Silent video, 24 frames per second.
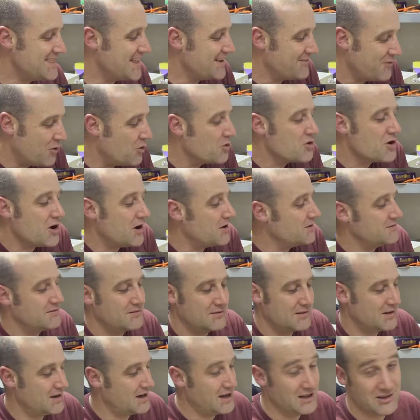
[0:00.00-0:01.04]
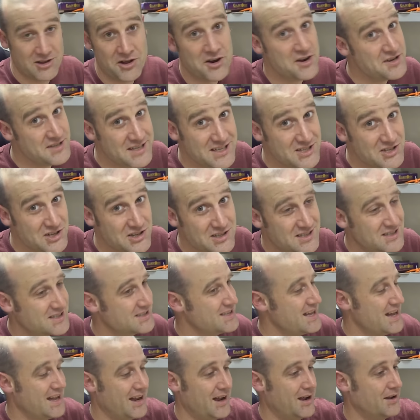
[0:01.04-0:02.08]
they've all got a lot of digits
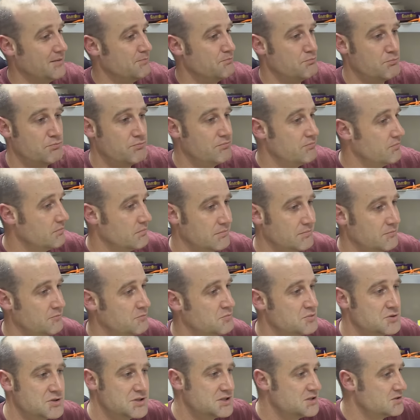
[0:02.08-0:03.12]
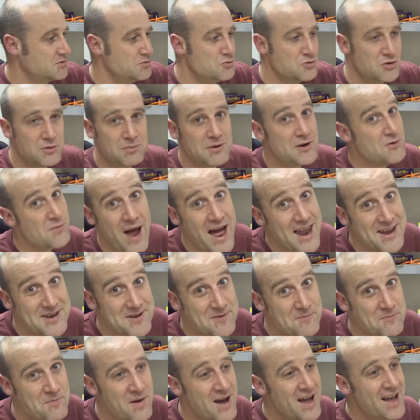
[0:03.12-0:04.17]
that are suitably
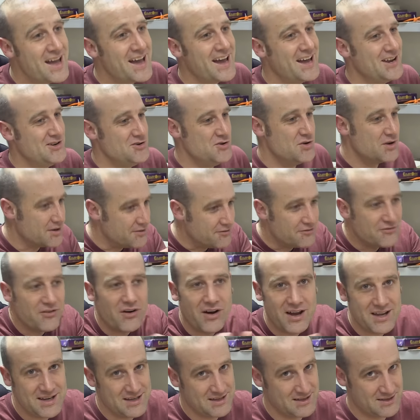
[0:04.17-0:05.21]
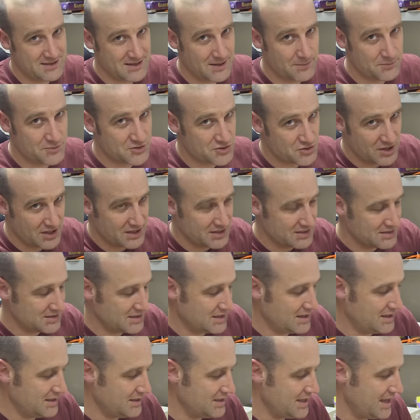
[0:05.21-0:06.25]
random, and you can find substrings
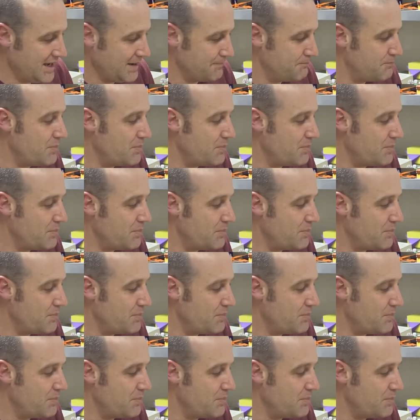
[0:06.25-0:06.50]
in there.